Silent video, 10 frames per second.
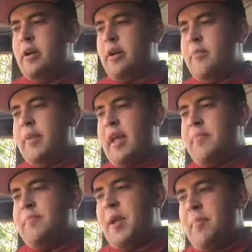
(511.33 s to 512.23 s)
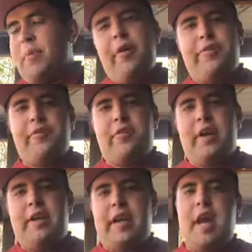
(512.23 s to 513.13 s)
But then Perth
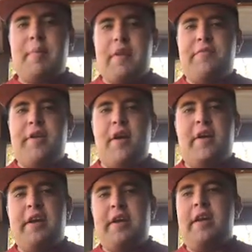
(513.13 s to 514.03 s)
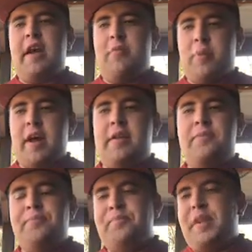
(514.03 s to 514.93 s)
Glory came out firing, and they won
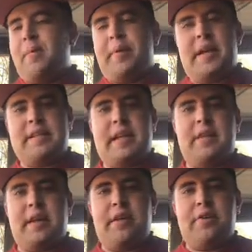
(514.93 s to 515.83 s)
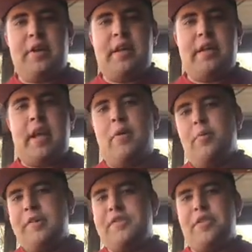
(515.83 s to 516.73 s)
up against Adelaide United, and it
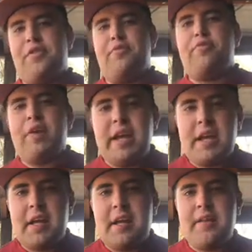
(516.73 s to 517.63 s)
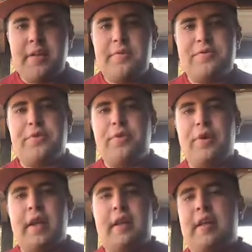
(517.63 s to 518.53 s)
was a 3-0
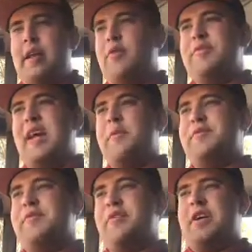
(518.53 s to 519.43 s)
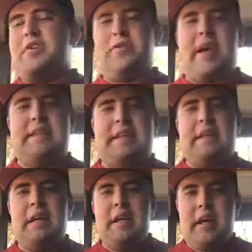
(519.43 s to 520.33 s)
scoreline, and it was absolutely crazy.
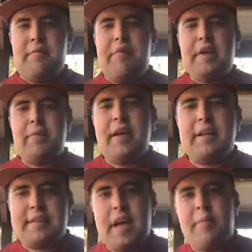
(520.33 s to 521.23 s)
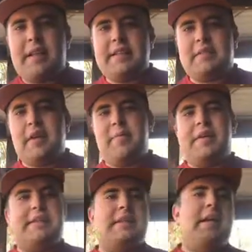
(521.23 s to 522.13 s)
And really what I can say about this club
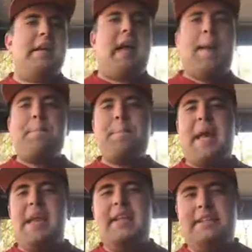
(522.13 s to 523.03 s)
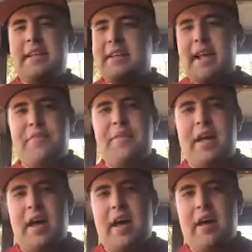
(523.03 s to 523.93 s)
is it means definite
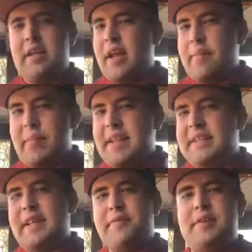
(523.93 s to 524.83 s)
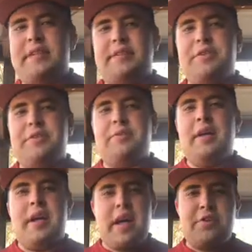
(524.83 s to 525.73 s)
heart, it means definite skill,
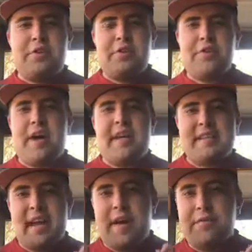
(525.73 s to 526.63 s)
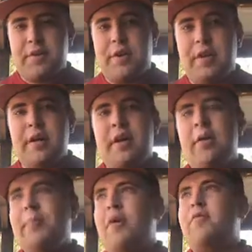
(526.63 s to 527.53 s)
and you guys have got it.
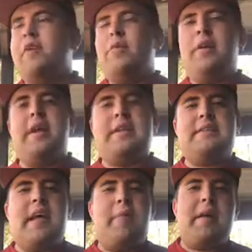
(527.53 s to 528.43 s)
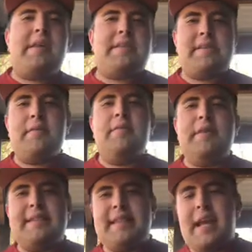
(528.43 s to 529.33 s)
But really what I can say about this
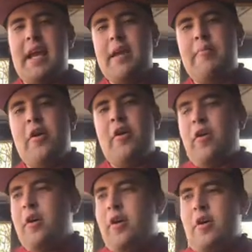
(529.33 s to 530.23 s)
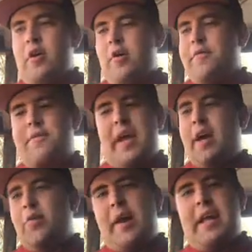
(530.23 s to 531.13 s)
team of how
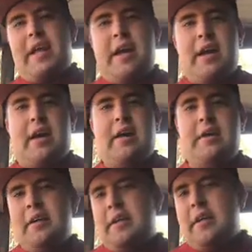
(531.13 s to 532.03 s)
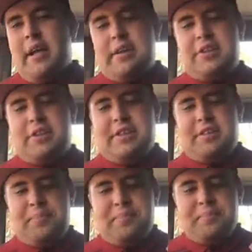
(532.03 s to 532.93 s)
the way they are, it's just
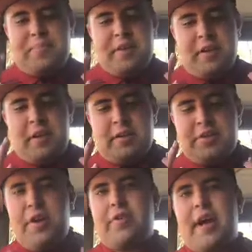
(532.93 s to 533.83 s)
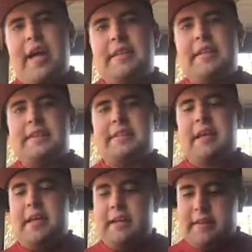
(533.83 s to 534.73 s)
so crazy to
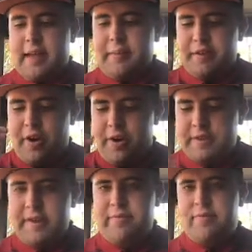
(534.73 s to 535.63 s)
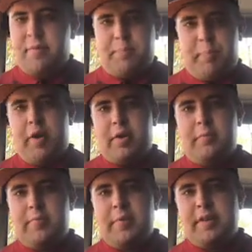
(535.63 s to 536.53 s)
see them going from bottom
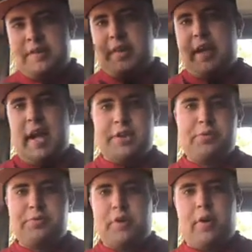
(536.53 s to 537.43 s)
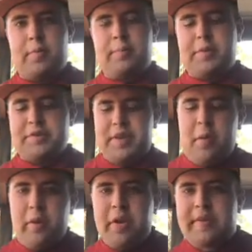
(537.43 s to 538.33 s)
to actual top, because they
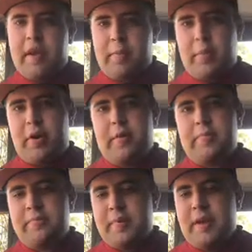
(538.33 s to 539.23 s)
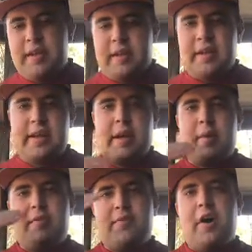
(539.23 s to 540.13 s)
were down the bottom and then they come
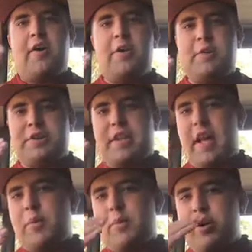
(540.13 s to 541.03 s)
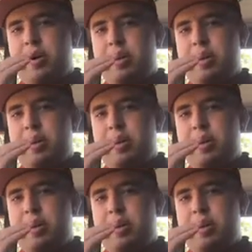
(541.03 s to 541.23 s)
out firing, which they were